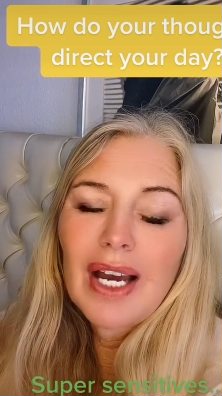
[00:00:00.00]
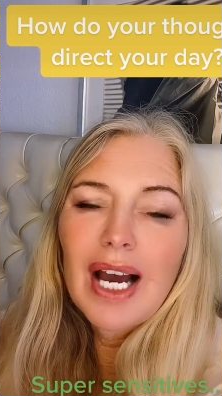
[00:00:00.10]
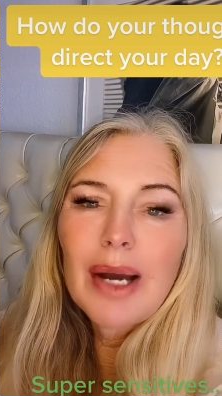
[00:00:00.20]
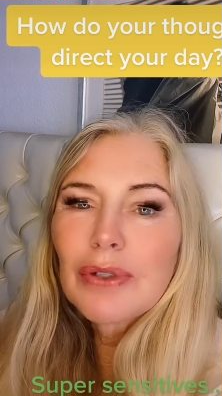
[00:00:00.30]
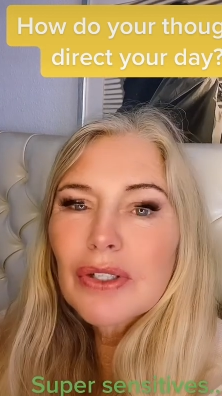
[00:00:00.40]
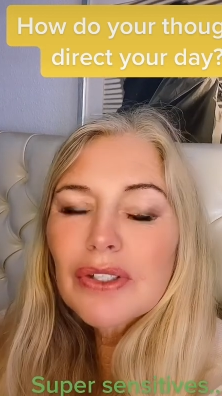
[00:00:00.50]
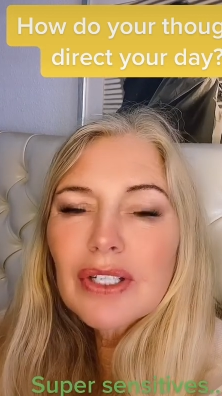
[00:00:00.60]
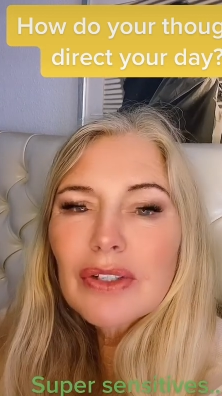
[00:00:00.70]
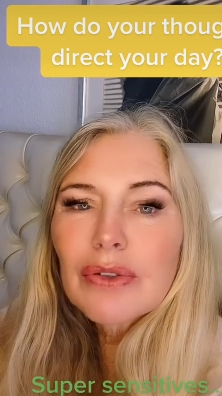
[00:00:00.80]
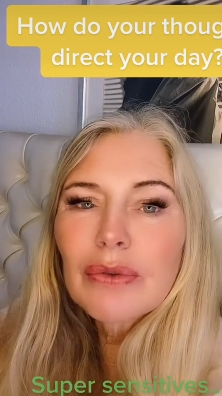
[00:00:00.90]
I'm just
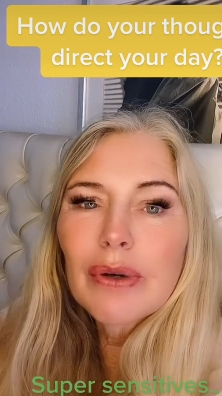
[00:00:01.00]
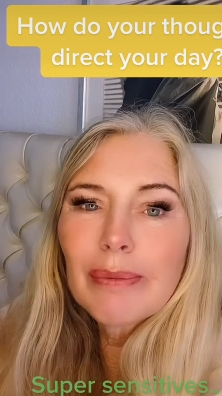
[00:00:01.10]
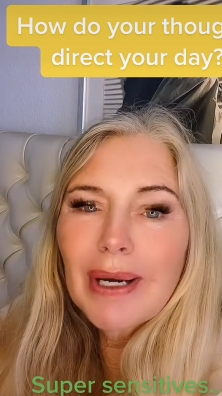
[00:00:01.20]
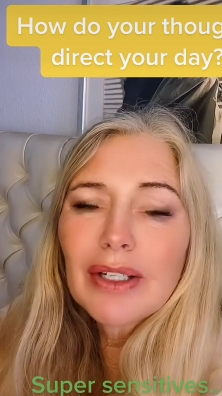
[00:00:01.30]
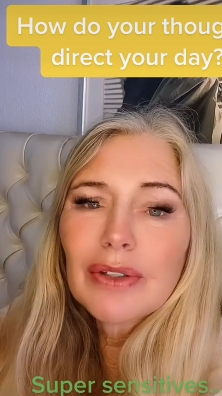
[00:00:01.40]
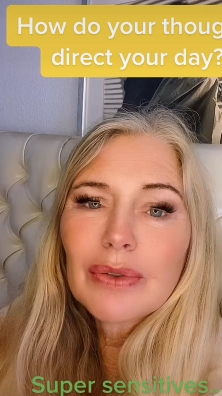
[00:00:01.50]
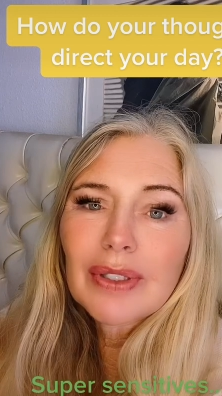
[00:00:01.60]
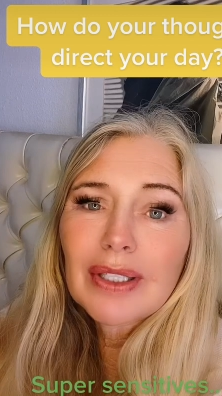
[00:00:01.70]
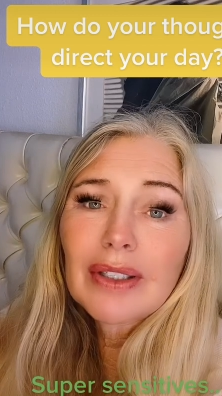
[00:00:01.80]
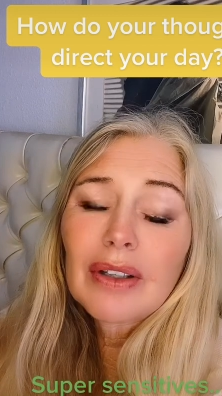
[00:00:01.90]
here to remind you
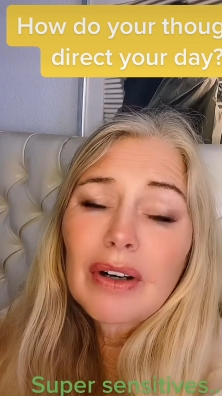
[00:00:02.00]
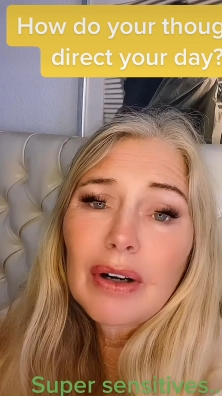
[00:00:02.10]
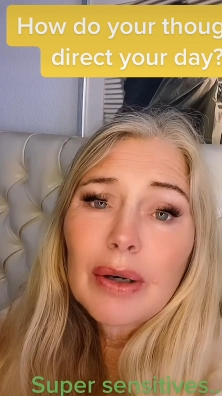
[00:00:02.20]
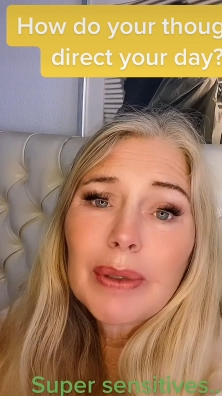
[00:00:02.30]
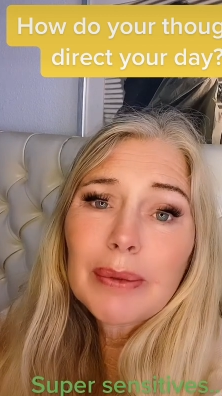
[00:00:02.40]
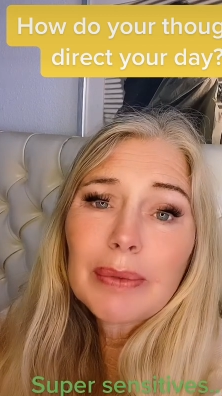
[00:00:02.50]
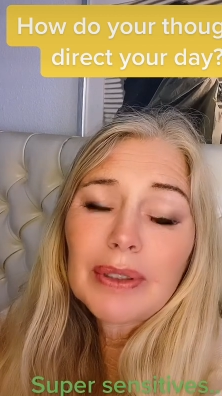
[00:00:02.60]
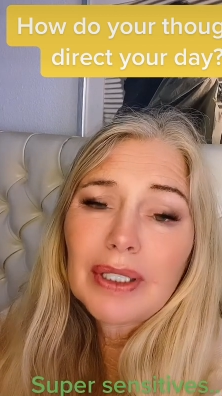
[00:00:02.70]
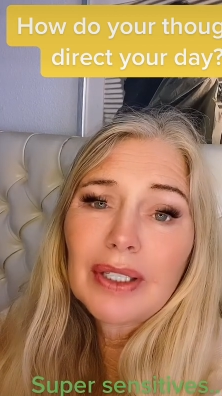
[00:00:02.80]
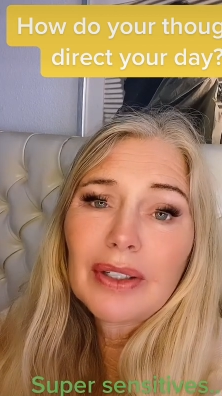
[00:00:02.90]
that there are
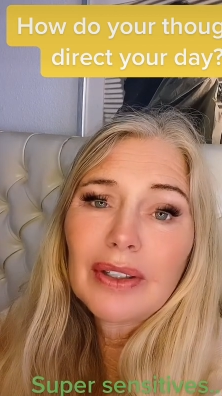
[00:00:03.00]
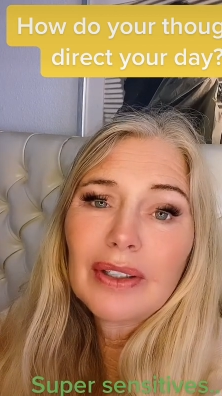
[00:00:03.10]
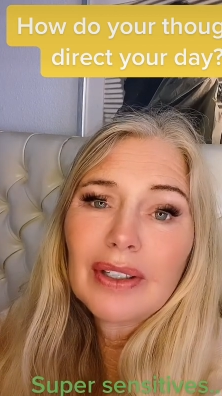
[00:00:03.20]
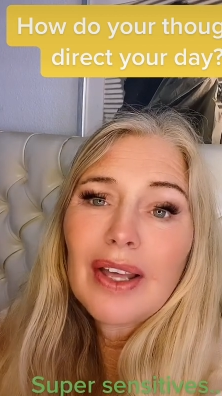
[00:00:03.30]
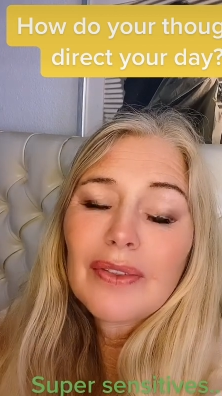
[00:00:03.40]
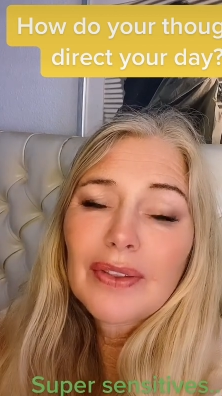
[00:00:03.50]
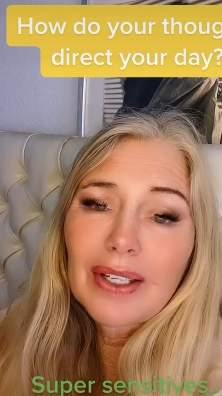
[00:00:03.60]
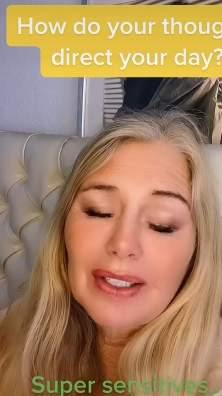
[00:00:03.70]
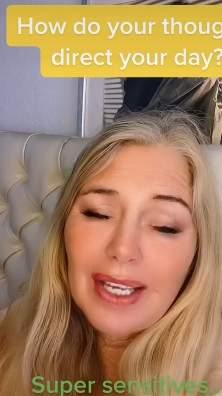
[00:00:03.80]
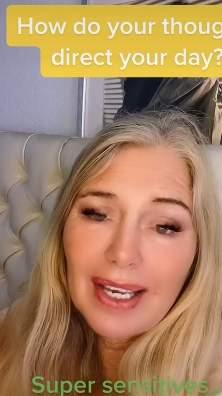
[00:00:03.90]
people here
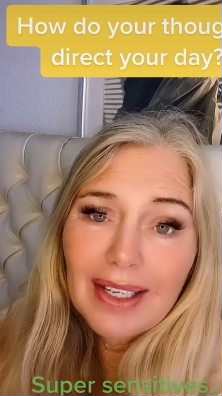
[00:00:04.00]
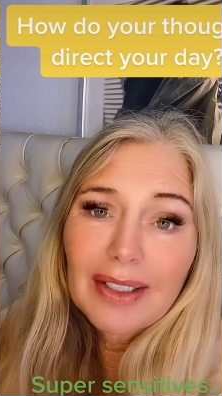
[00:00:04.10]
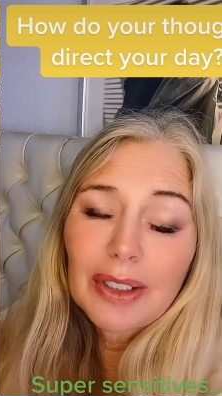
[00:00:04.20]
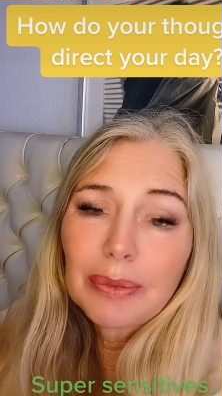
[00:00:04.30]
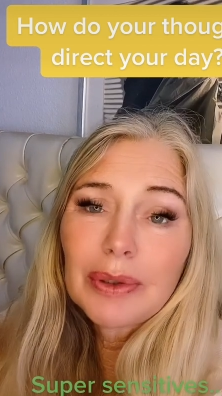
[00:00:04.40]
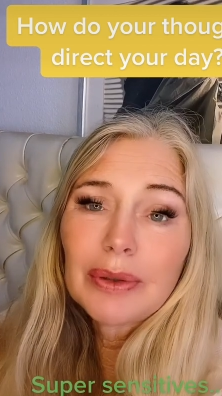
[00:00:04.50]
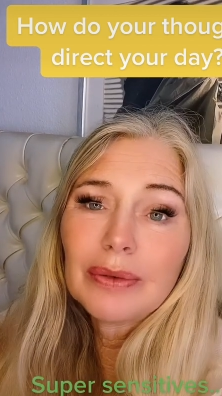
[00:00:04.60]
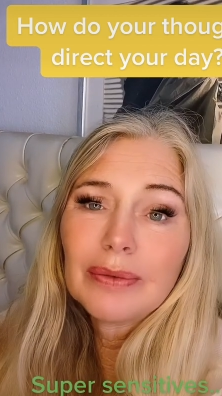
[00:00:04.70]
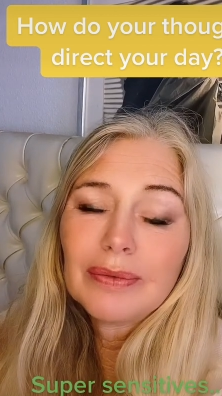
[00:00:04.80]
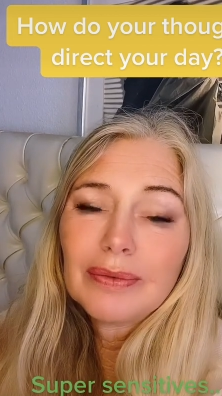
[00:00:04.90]
that can help you.